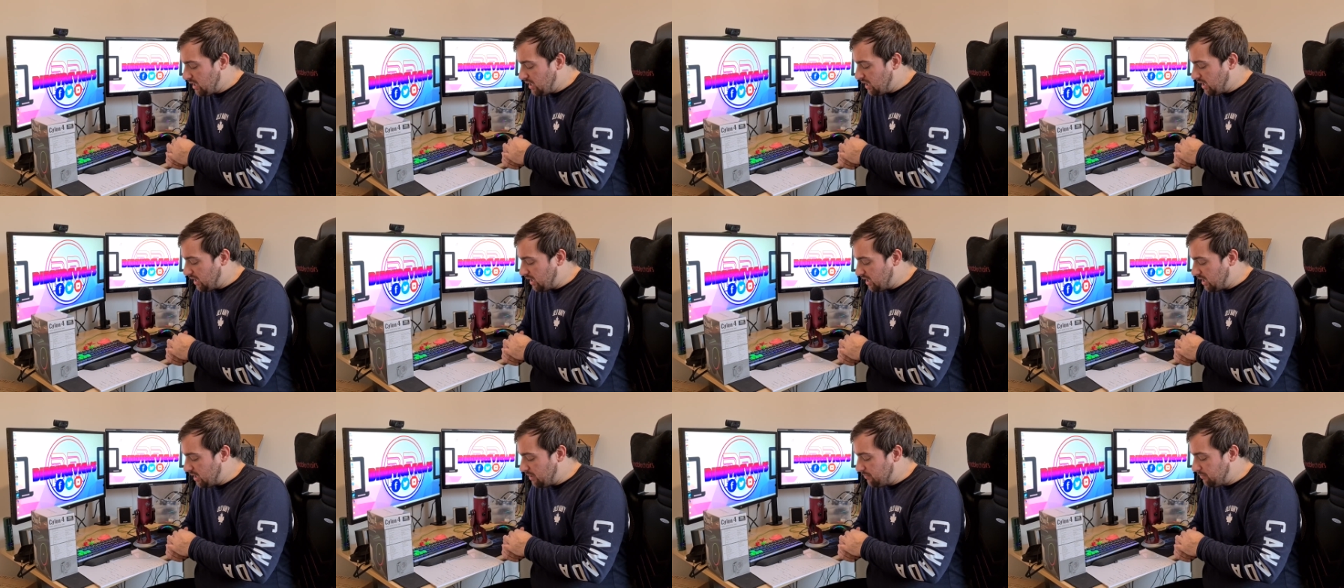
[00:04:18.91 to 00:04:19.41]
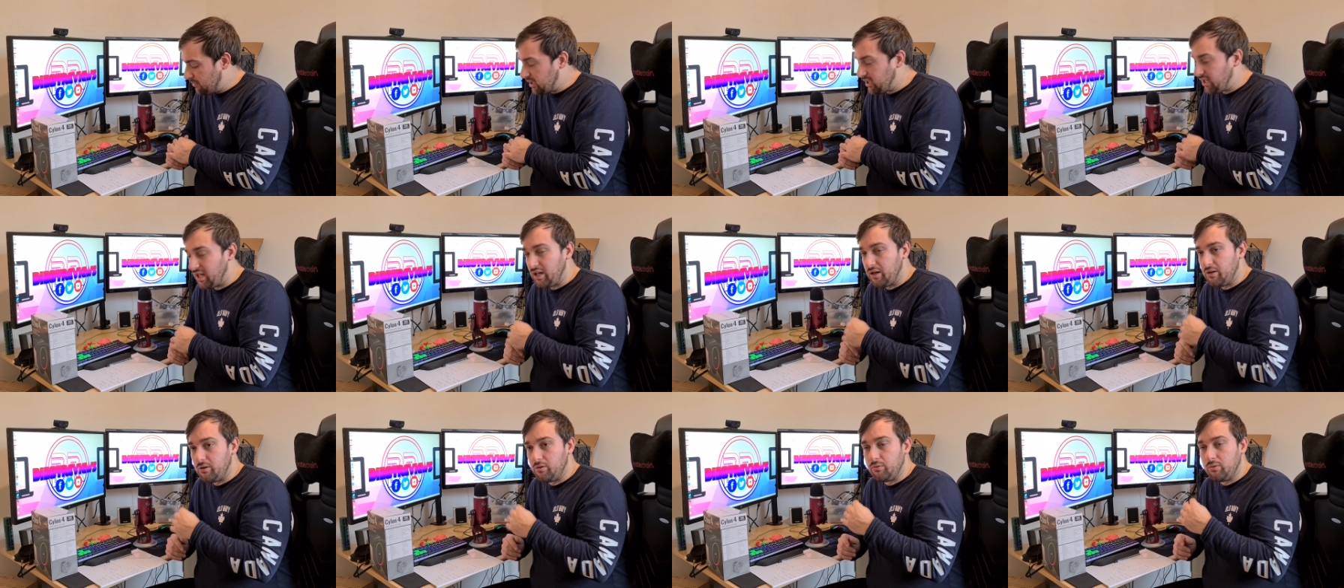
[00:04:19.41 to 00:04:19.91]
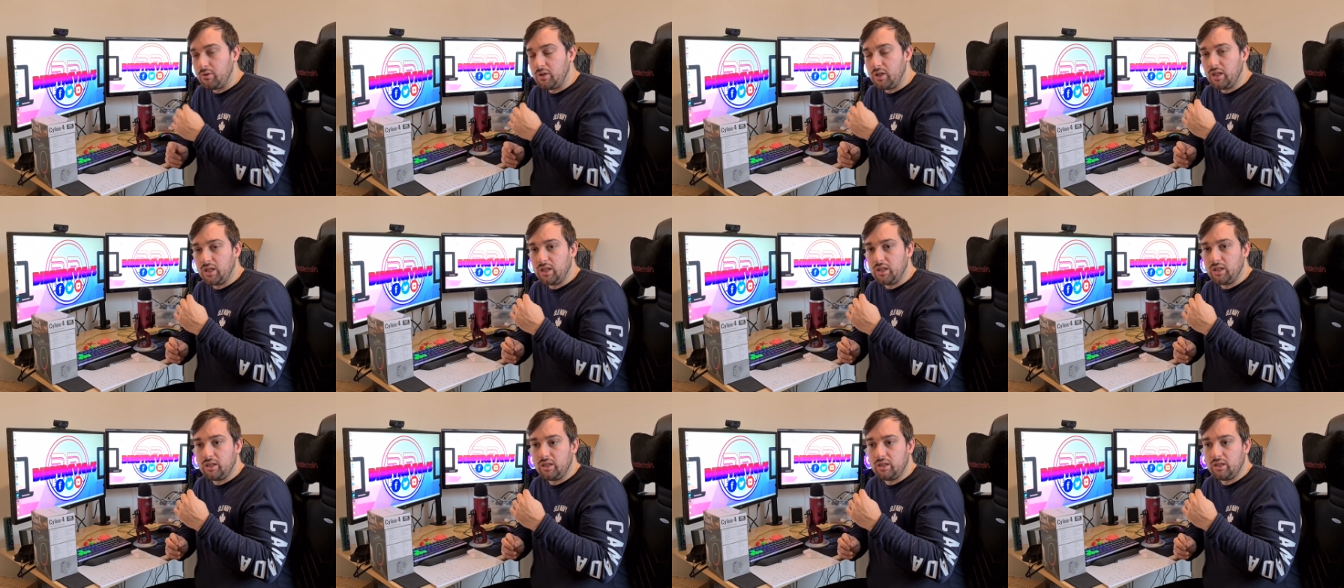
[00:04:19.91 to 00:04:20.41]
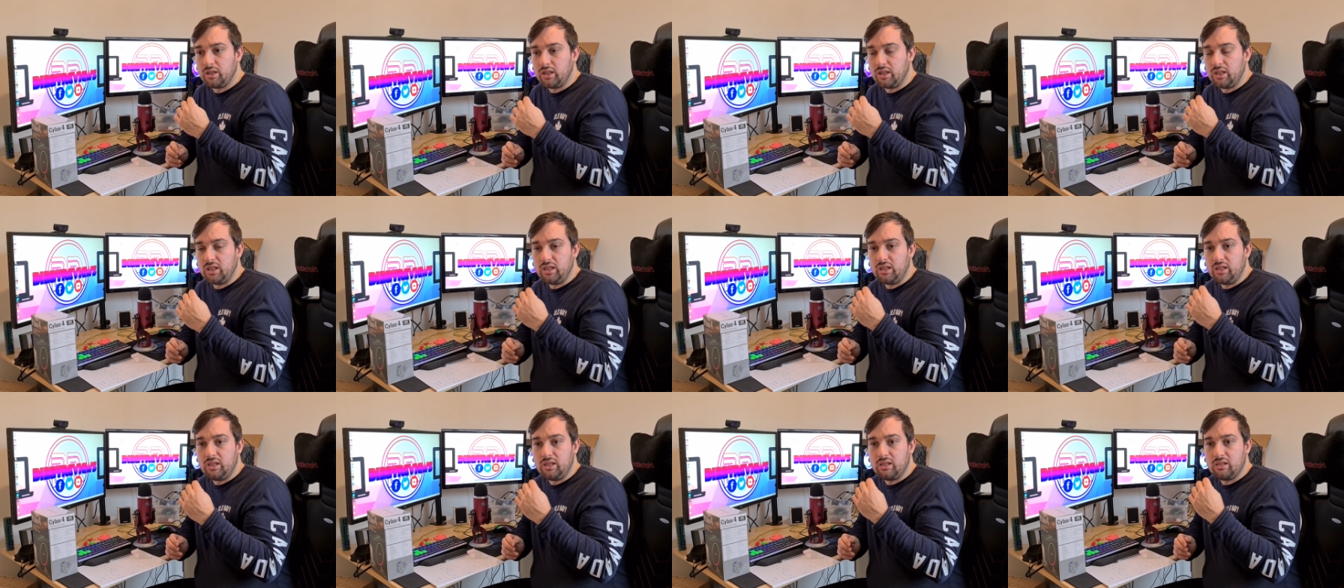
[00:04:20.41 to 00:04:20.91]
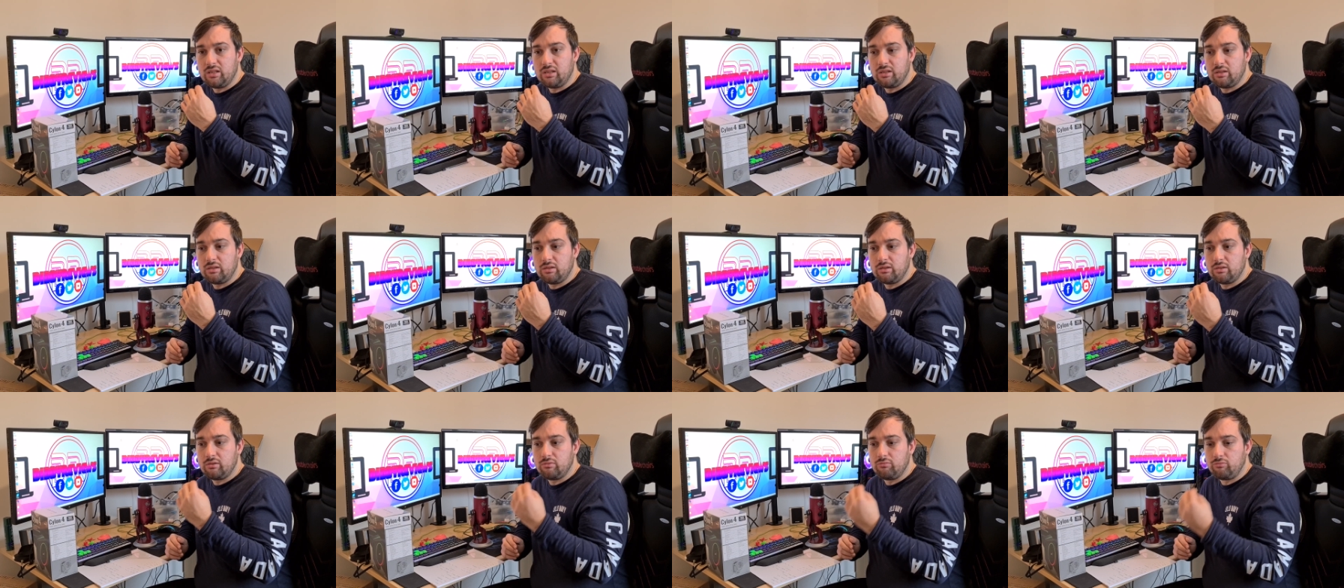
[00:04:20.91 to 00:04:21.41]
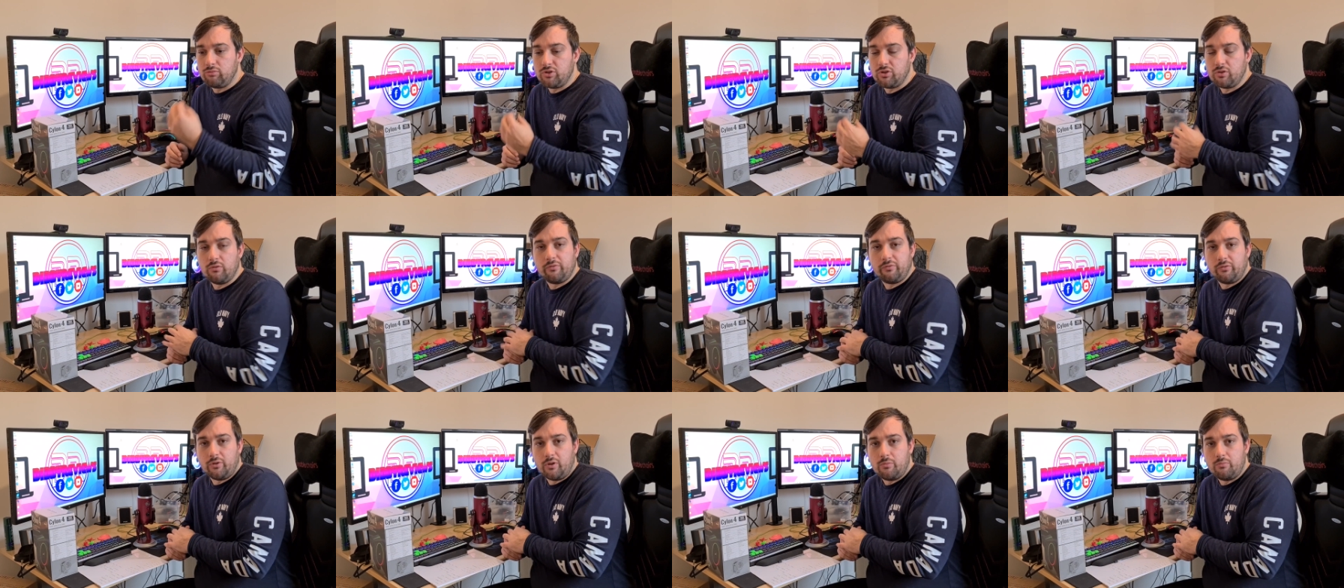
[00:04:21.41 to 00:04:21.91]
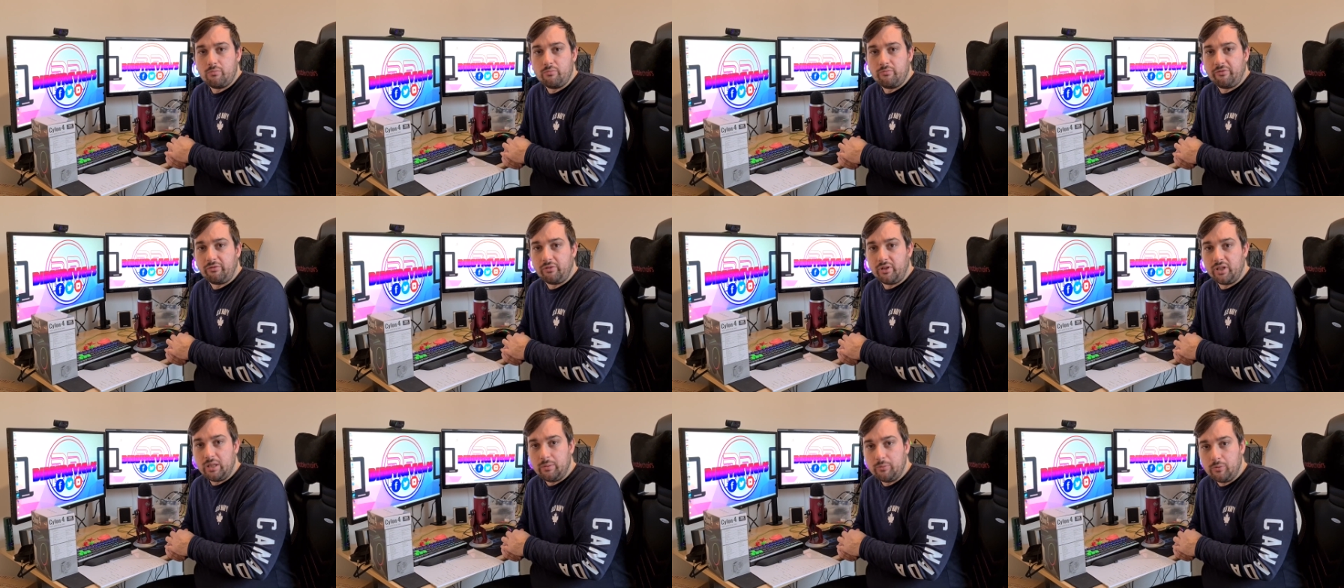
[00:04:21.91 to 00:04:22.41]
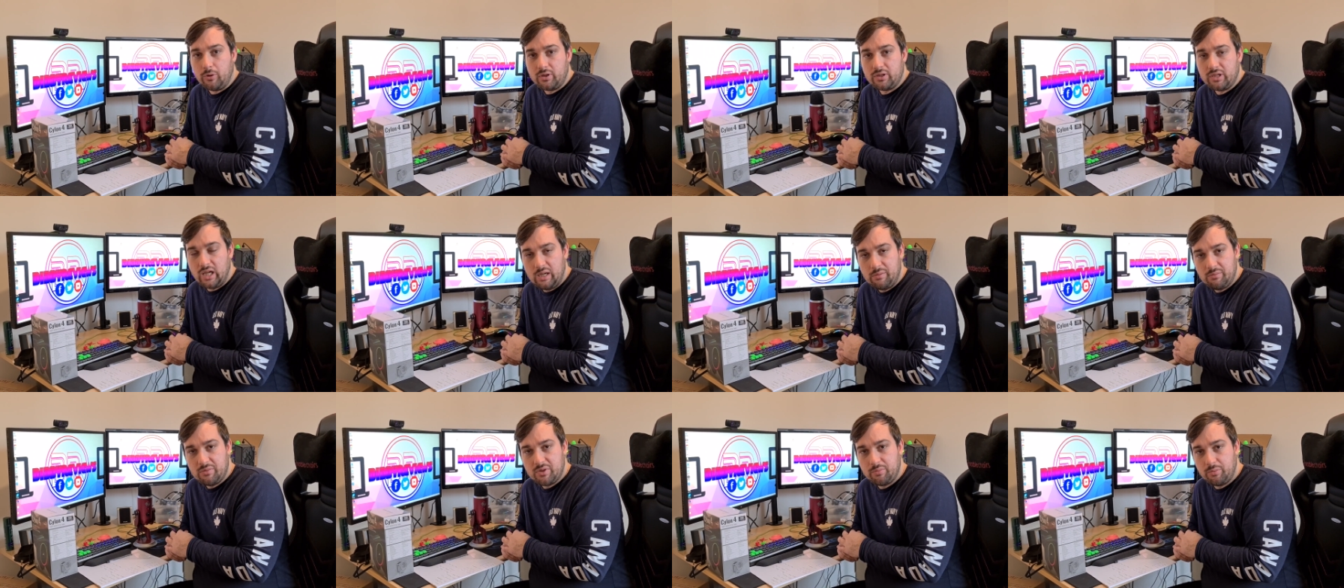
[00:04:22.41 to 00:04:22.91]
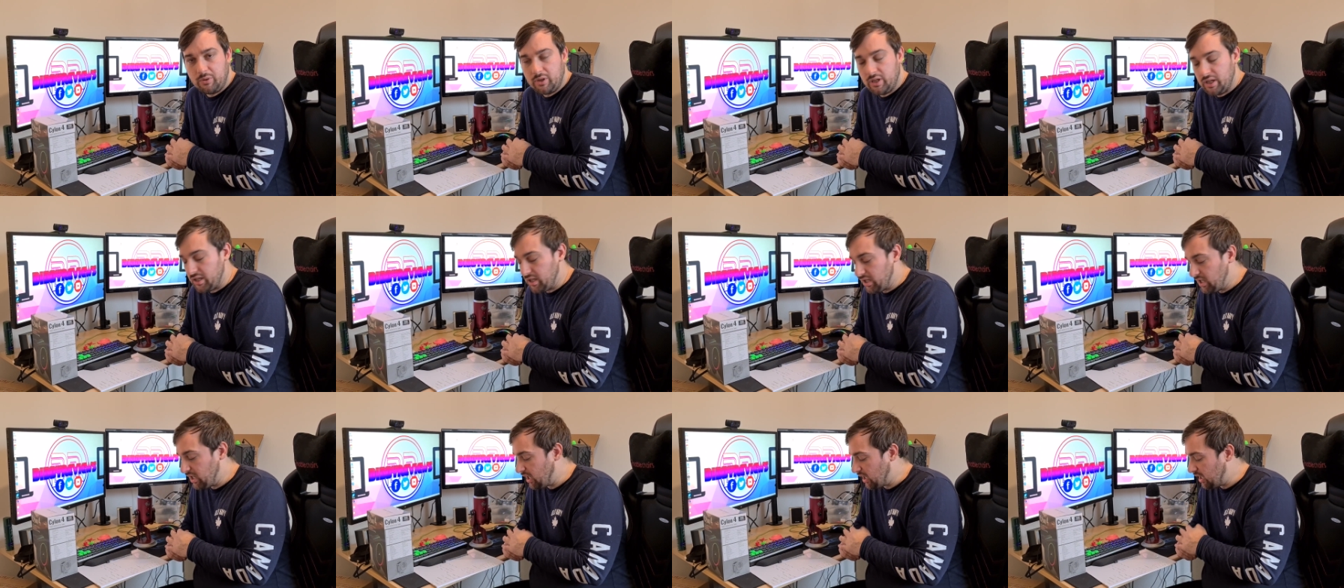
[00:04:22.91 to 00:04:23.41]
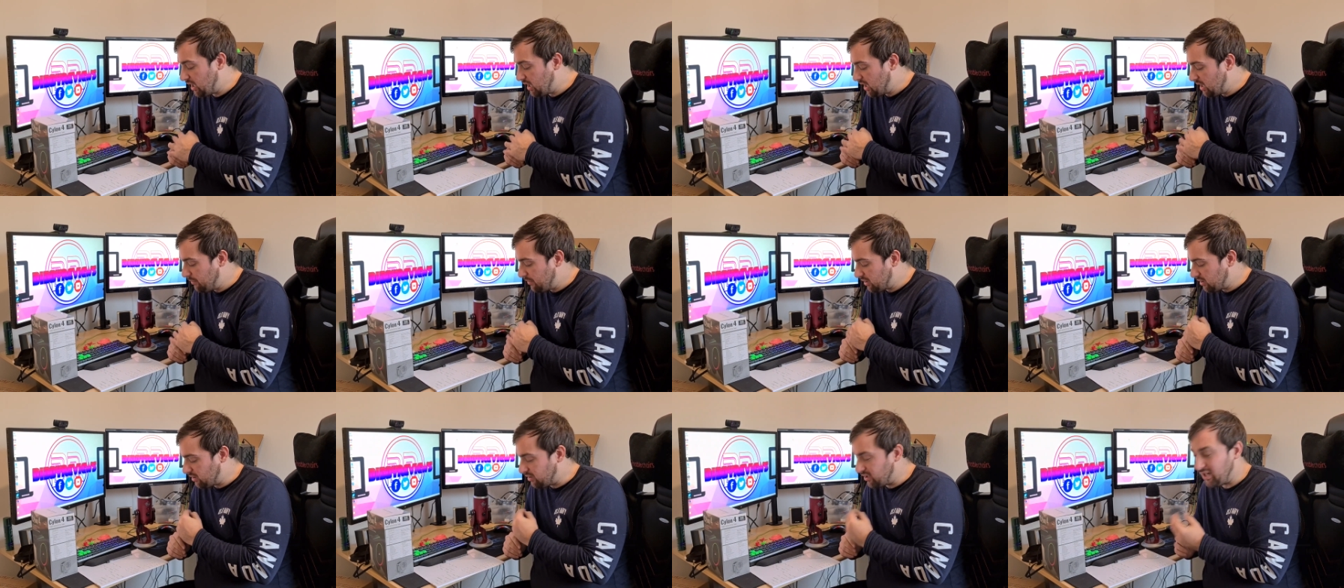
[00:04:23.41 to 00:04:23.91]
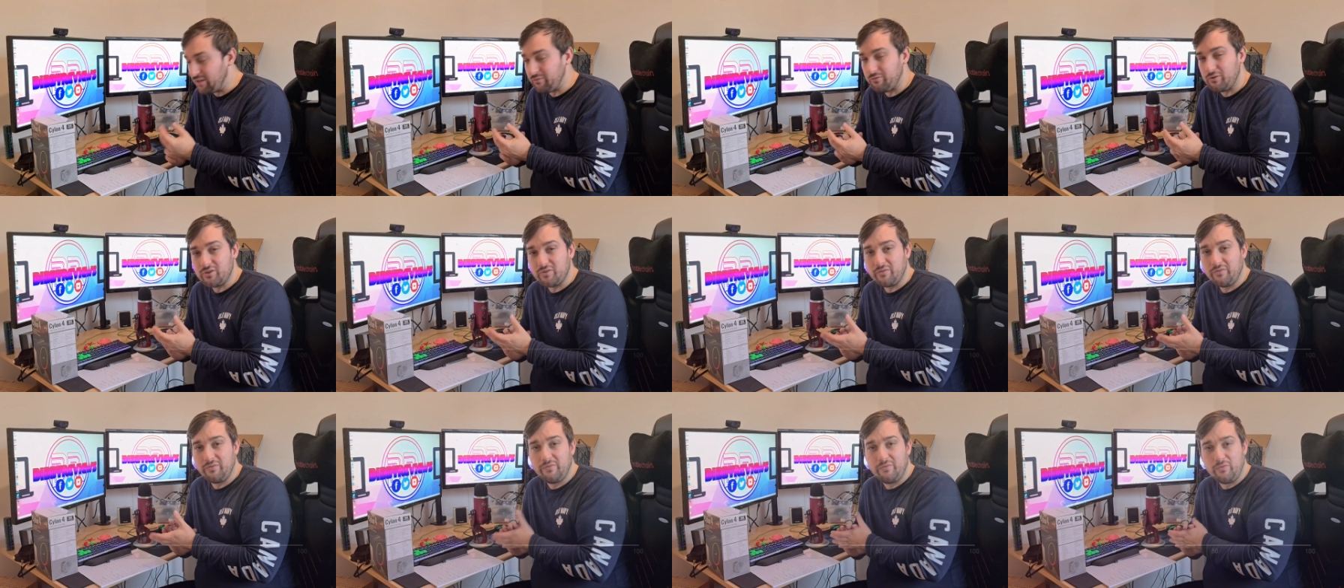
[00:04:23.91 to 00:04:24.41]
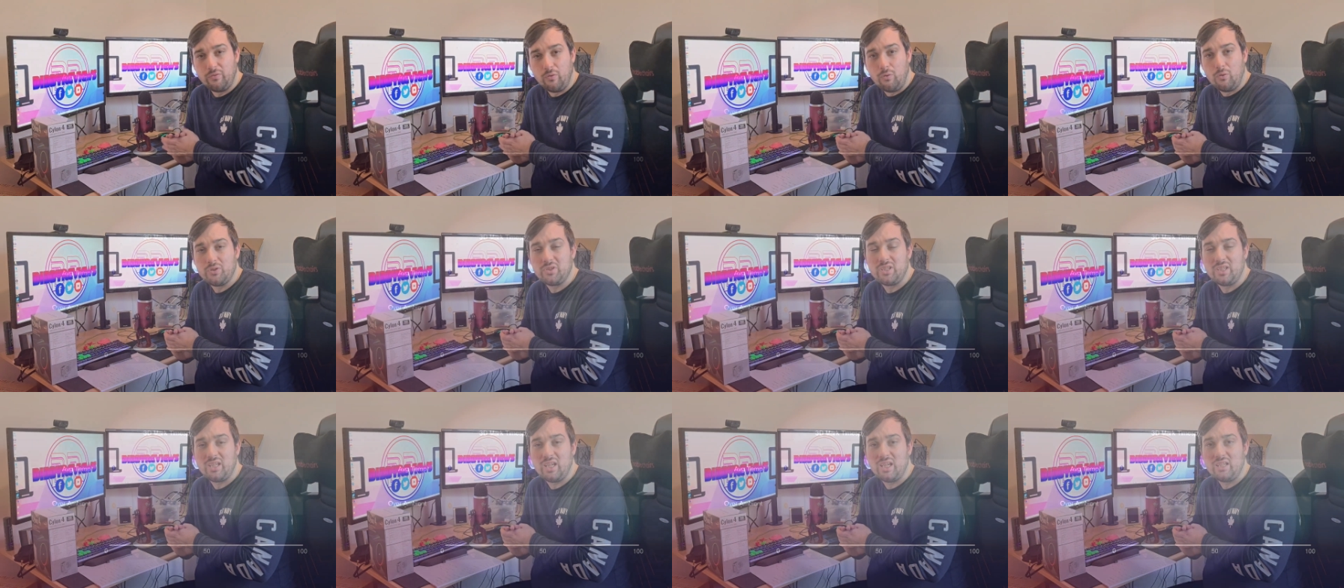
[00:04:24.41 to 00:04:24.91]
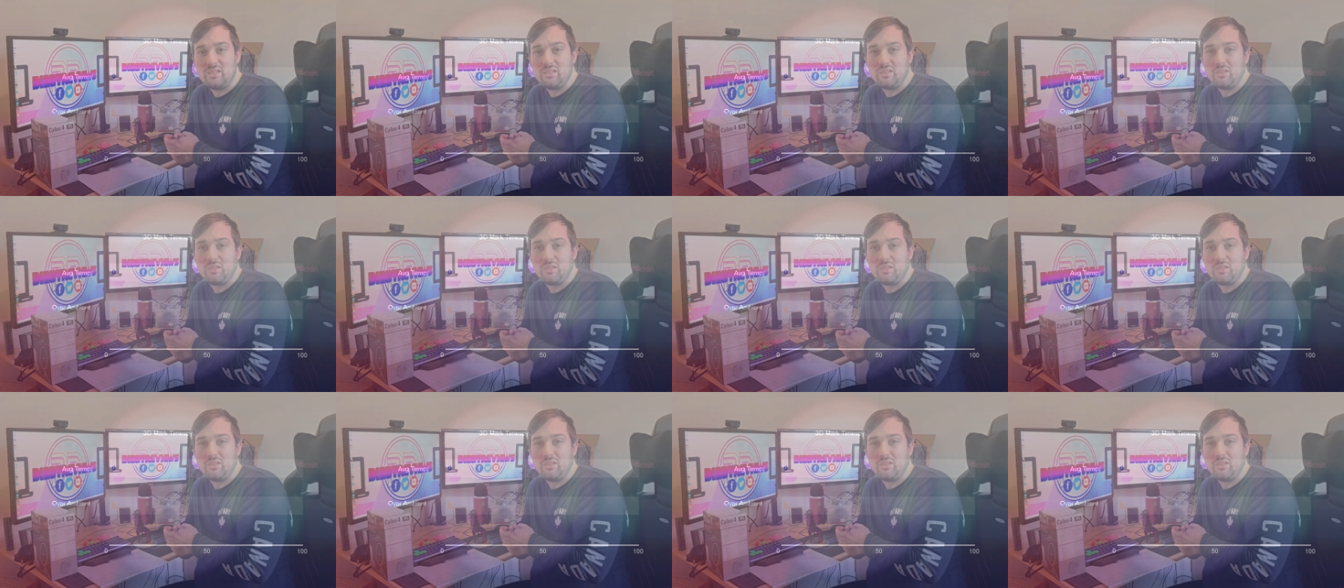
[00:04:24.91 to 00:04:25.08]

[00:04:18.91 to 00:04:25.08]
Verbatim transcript: Um, now the result from 3D Mark Time Spy, um, I got an average of 48